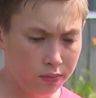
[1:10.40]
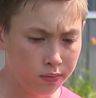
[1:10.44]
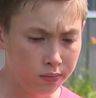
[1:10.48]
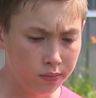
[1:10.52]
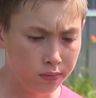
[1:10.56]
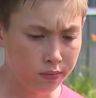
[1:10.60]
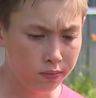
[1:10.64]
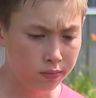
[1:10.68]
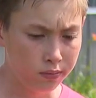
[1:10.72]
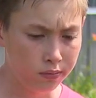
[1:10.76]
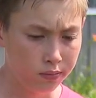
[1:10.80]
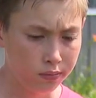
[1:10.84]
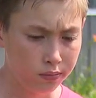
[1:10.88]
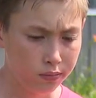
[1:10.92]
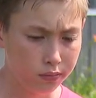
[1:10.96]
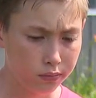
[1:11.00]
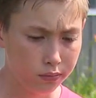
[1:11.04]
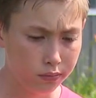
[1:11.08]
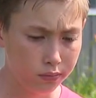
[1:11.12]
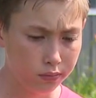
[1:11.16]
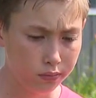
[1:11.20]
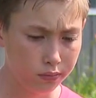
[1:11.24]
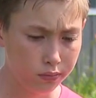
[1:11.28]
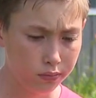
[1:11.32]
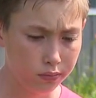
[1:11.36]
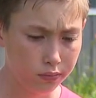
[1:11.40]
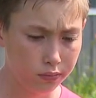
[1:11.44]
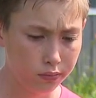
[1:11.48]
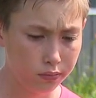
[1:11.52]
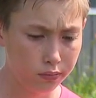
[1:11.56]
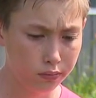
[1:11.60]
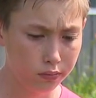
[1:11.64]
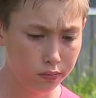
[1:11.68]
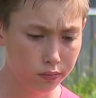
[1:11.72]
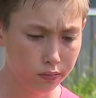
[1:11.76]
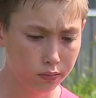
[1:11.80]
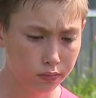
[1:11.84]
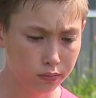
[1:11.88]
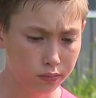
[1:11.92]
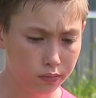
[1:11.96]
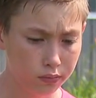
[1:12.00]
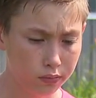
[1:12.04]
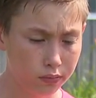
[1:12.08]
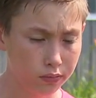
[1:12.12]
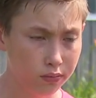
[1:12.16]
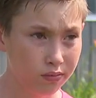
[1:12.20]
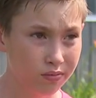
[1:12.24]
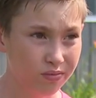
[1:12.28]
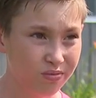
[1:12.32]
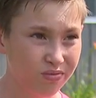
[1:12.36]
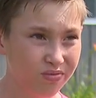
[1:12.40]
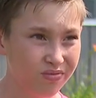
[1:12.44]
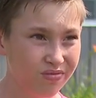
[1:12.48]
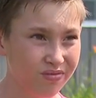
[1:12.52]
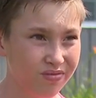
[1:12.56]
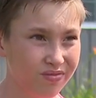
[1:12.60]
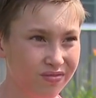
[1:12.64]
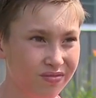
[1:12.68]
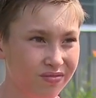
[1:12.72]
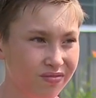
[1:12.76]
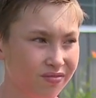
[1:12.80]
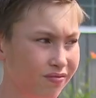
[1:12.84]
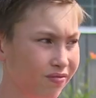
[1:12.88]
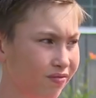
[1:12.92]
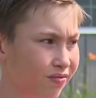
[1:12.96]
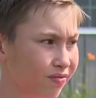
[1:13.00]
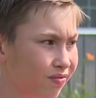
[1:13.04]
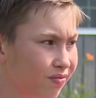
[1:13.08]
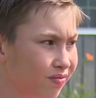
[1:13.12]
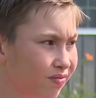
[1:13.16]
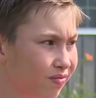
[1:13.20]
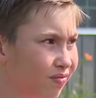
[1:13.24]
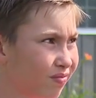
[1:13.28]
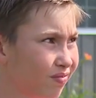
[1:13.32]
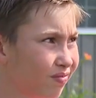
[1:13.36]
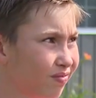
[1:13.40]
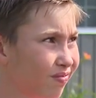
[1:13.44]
No words are spoken by the person on screen.